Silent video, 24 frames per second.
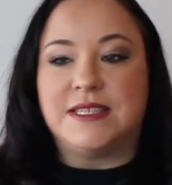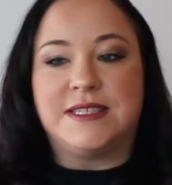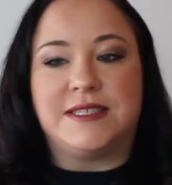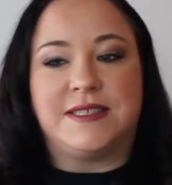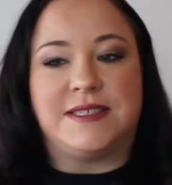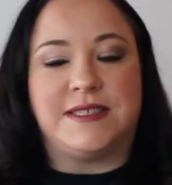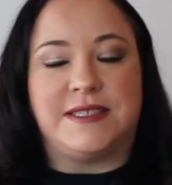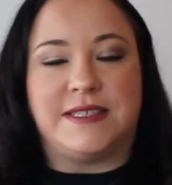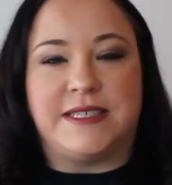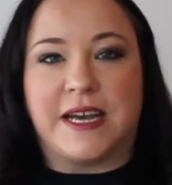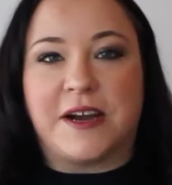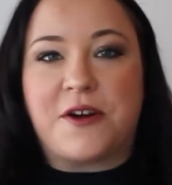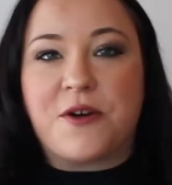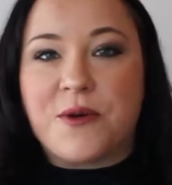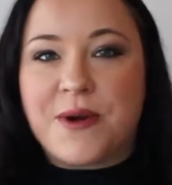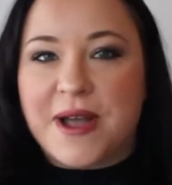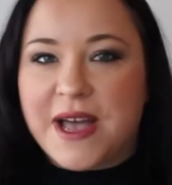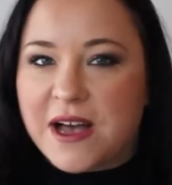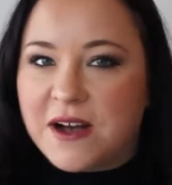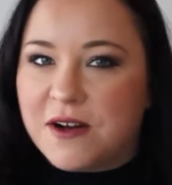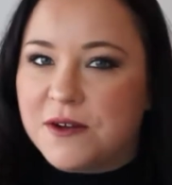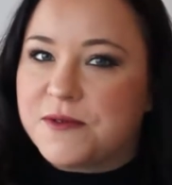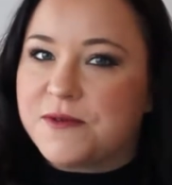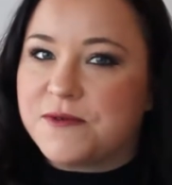Stick
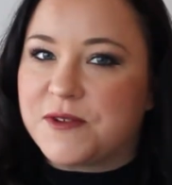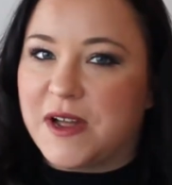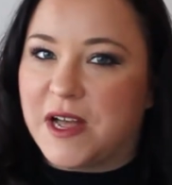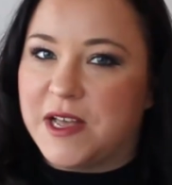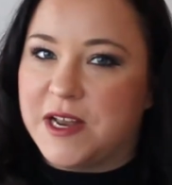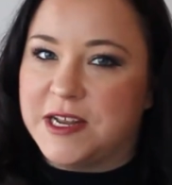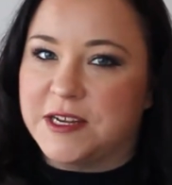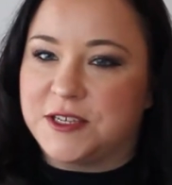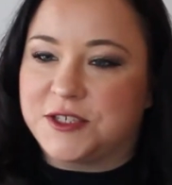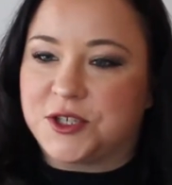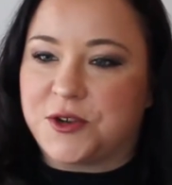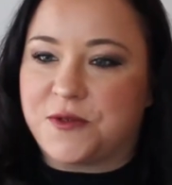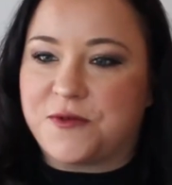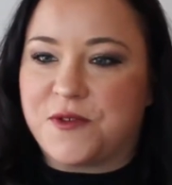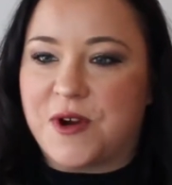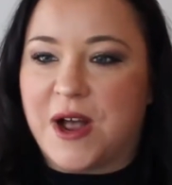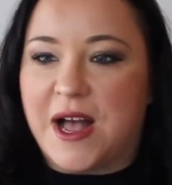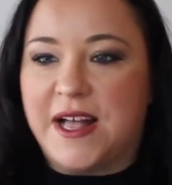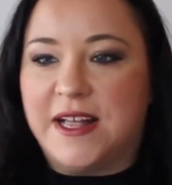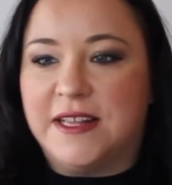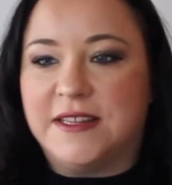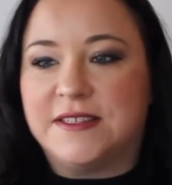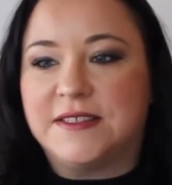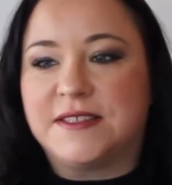around, financial
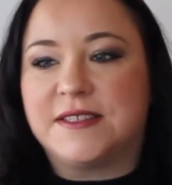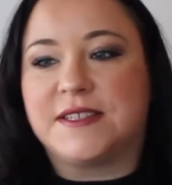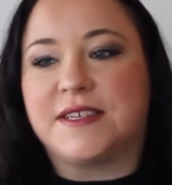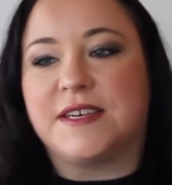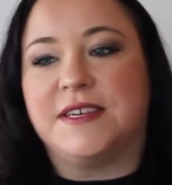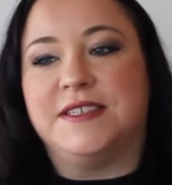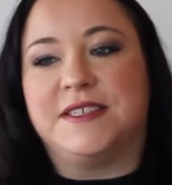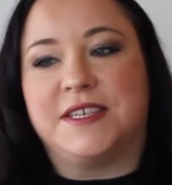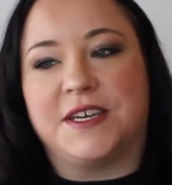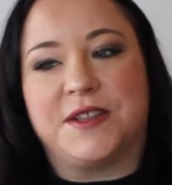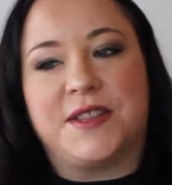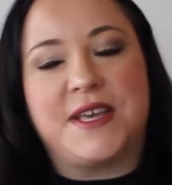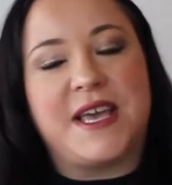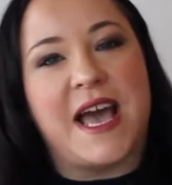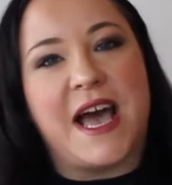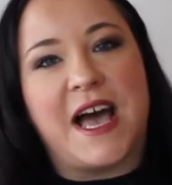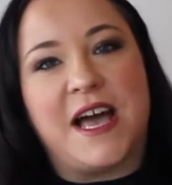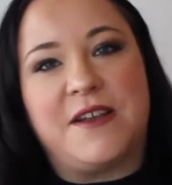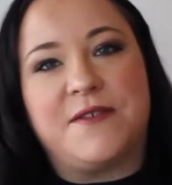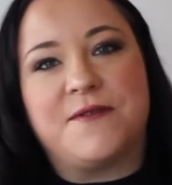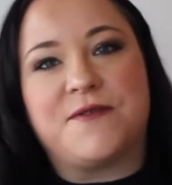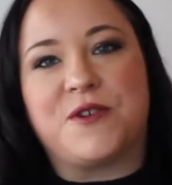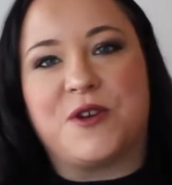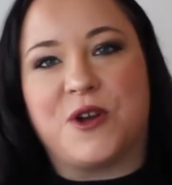friends, until the
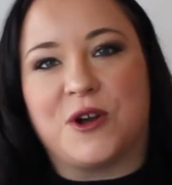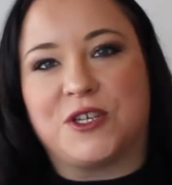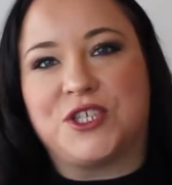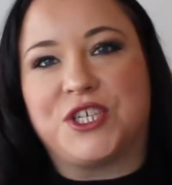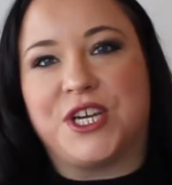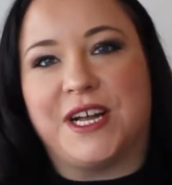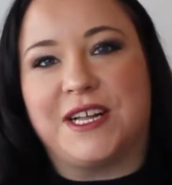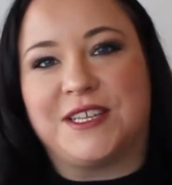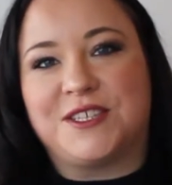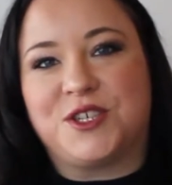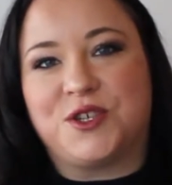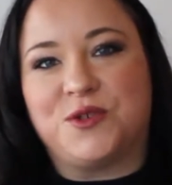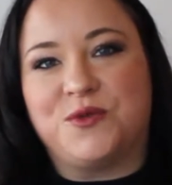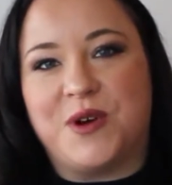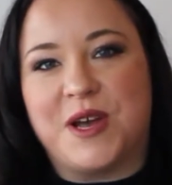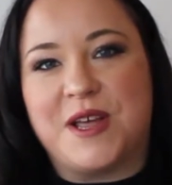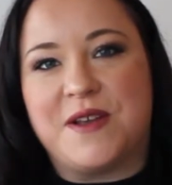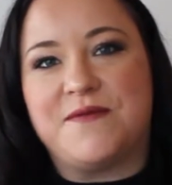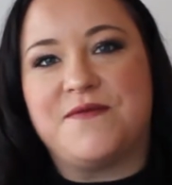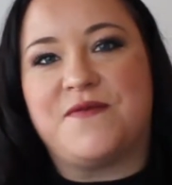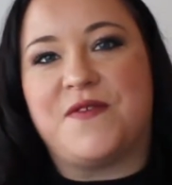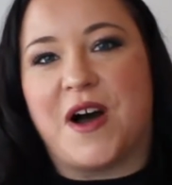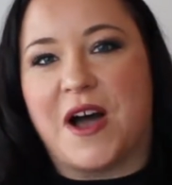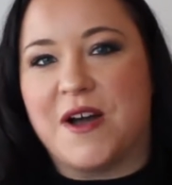end for your chance to
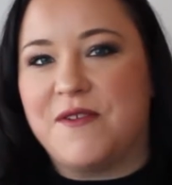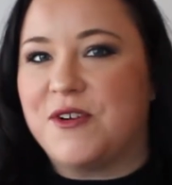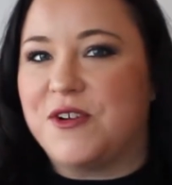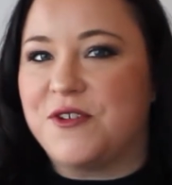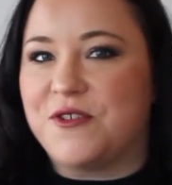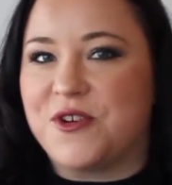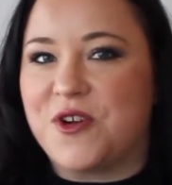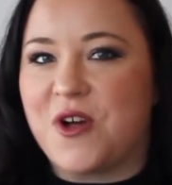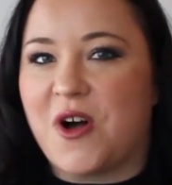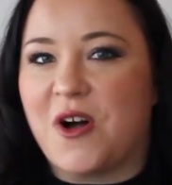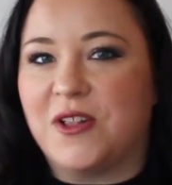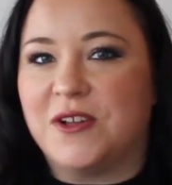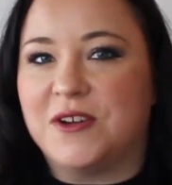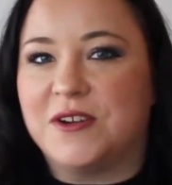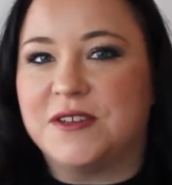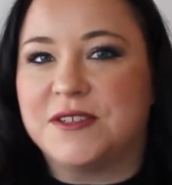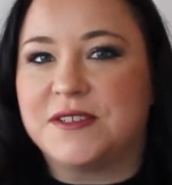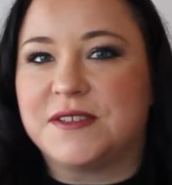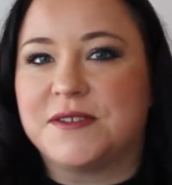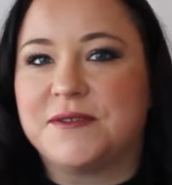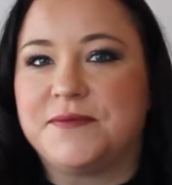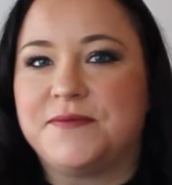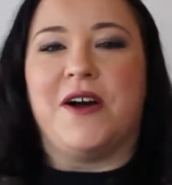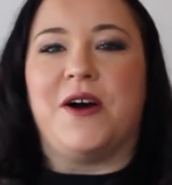win
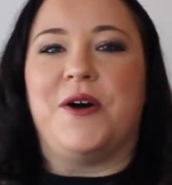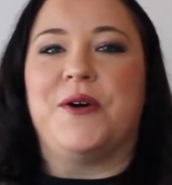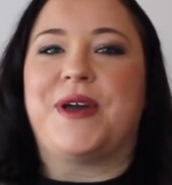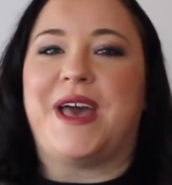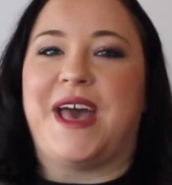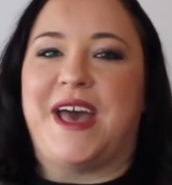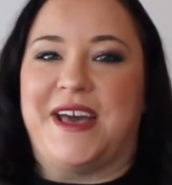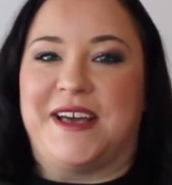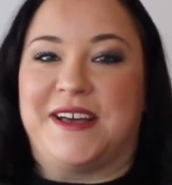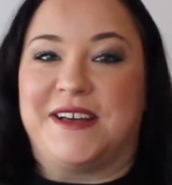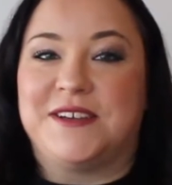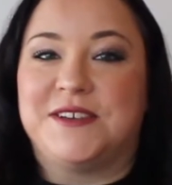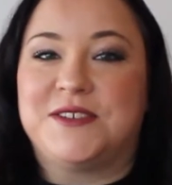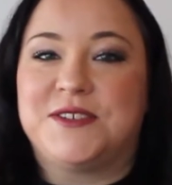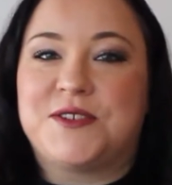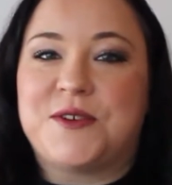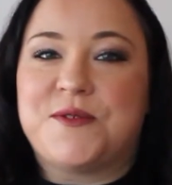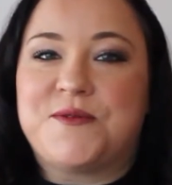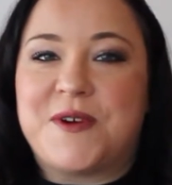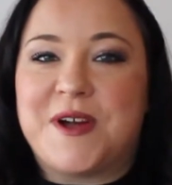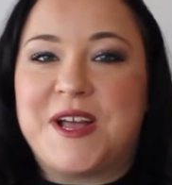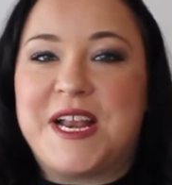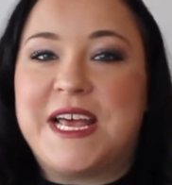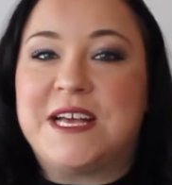$500. Okay, so
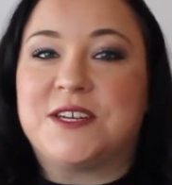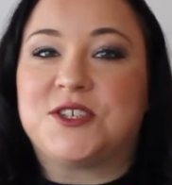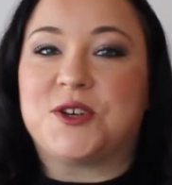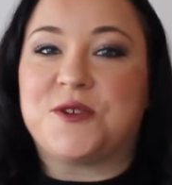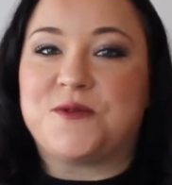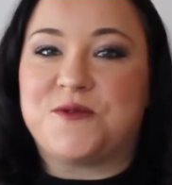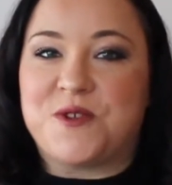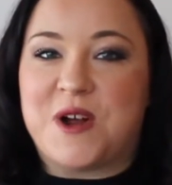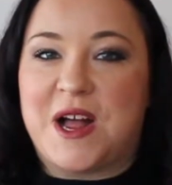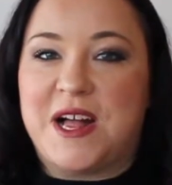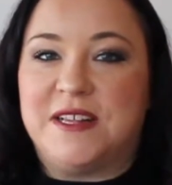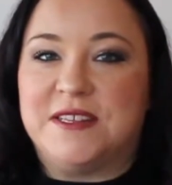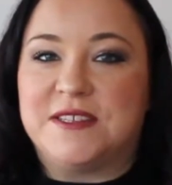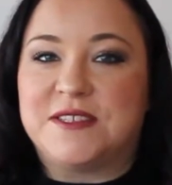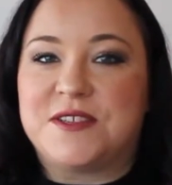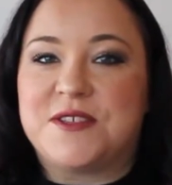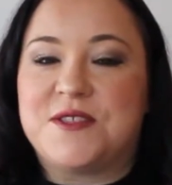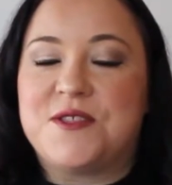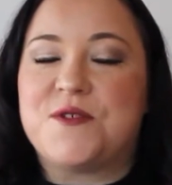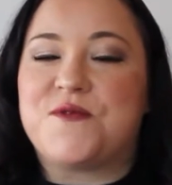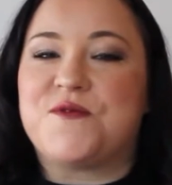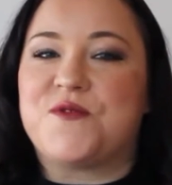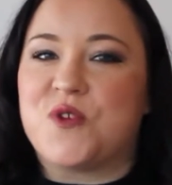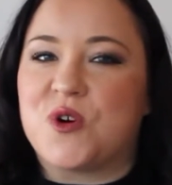financial friends,
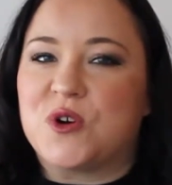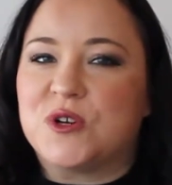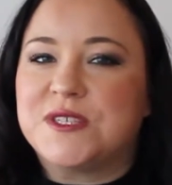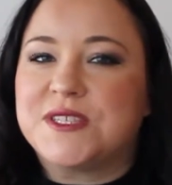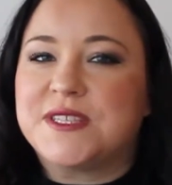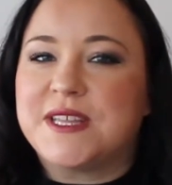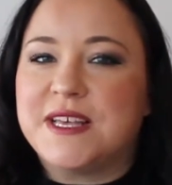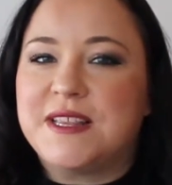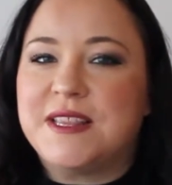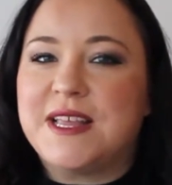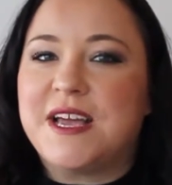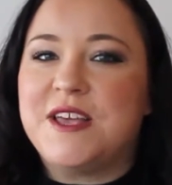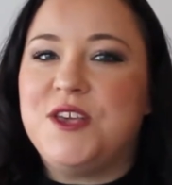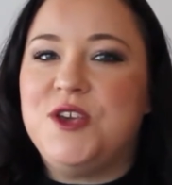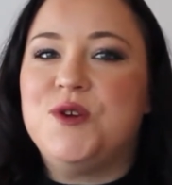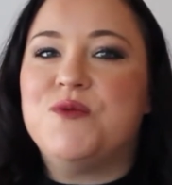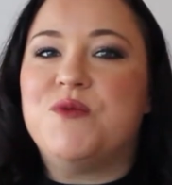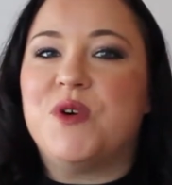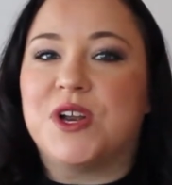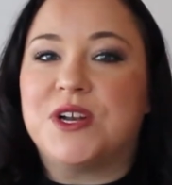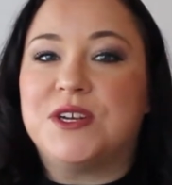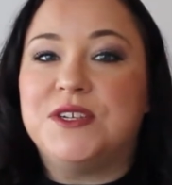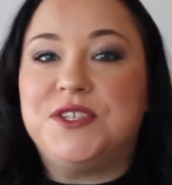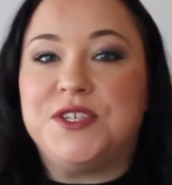the first thing that you
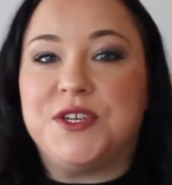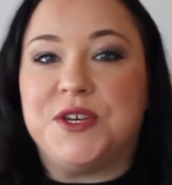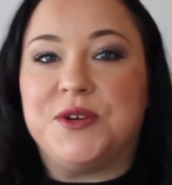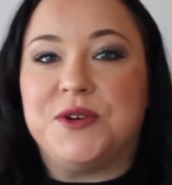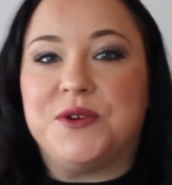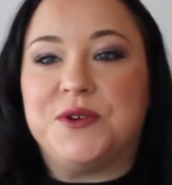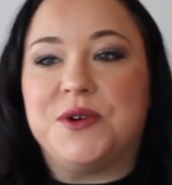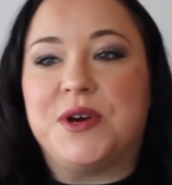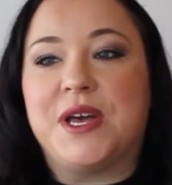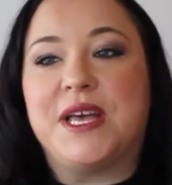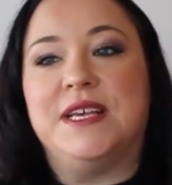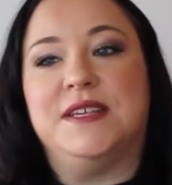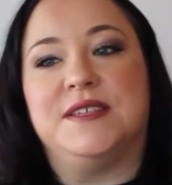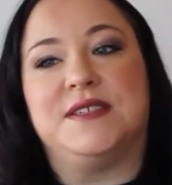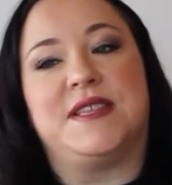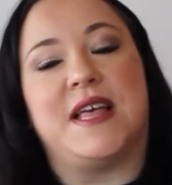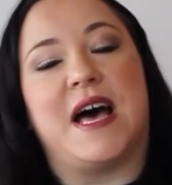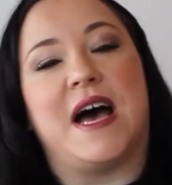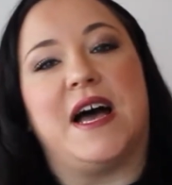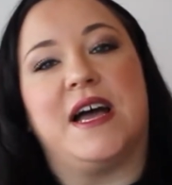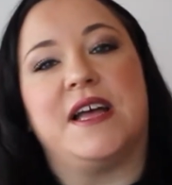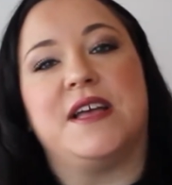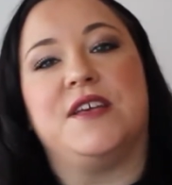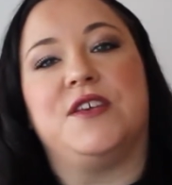want to do is
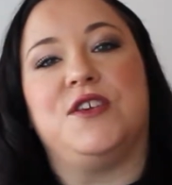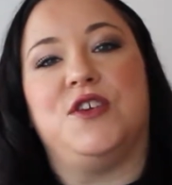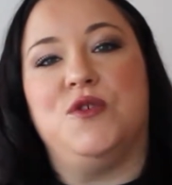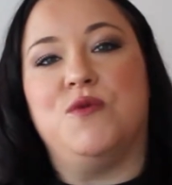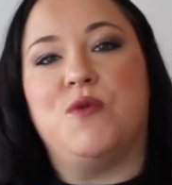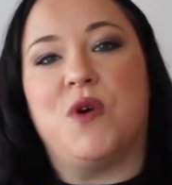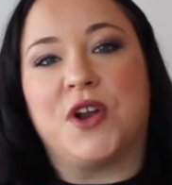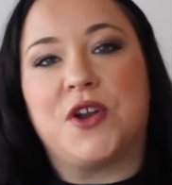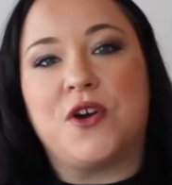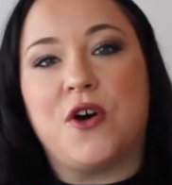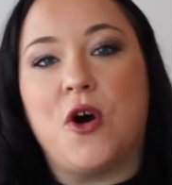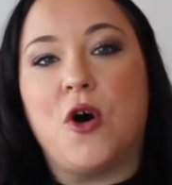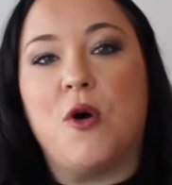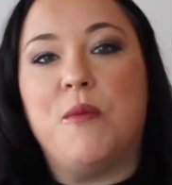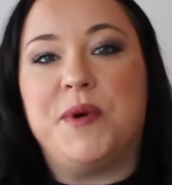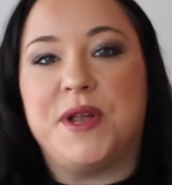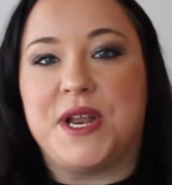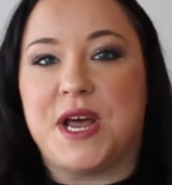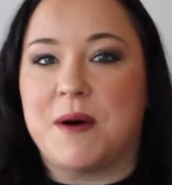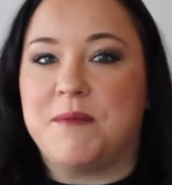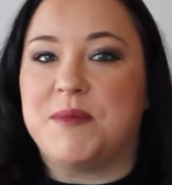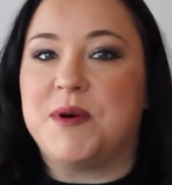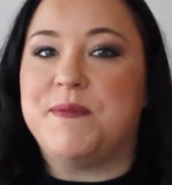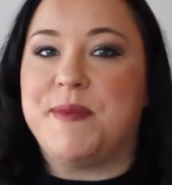that you want to open
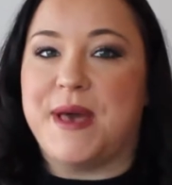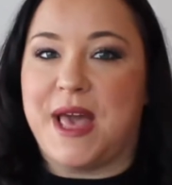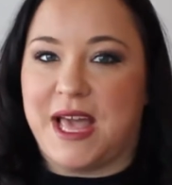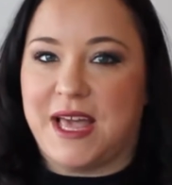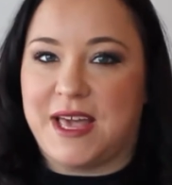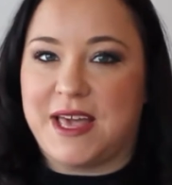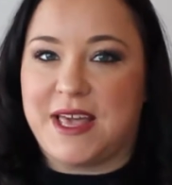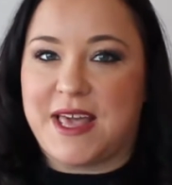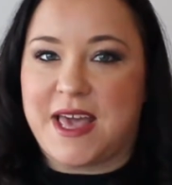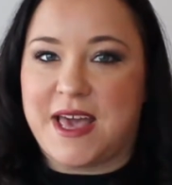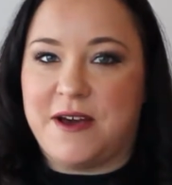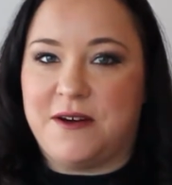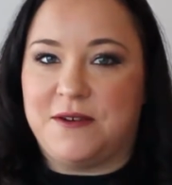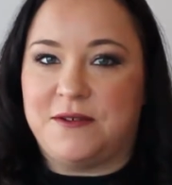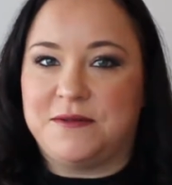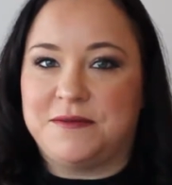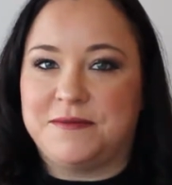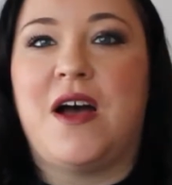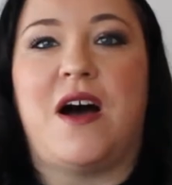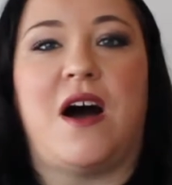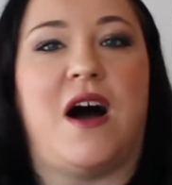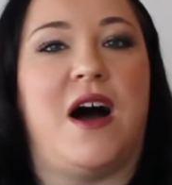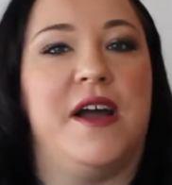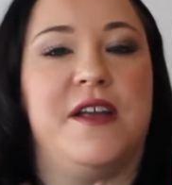up a bank account.
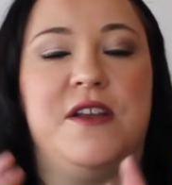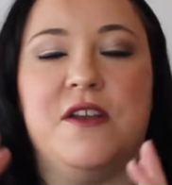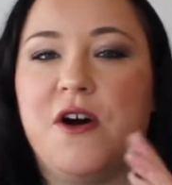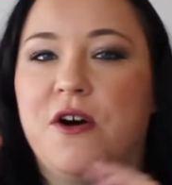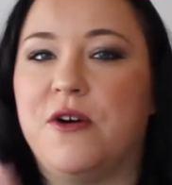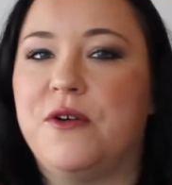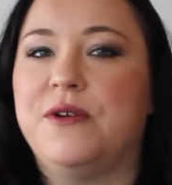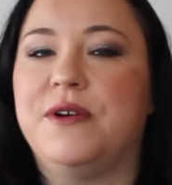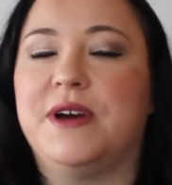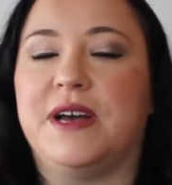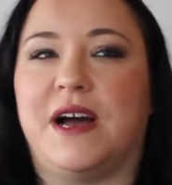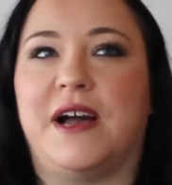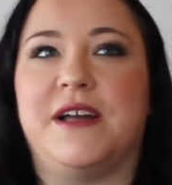I know,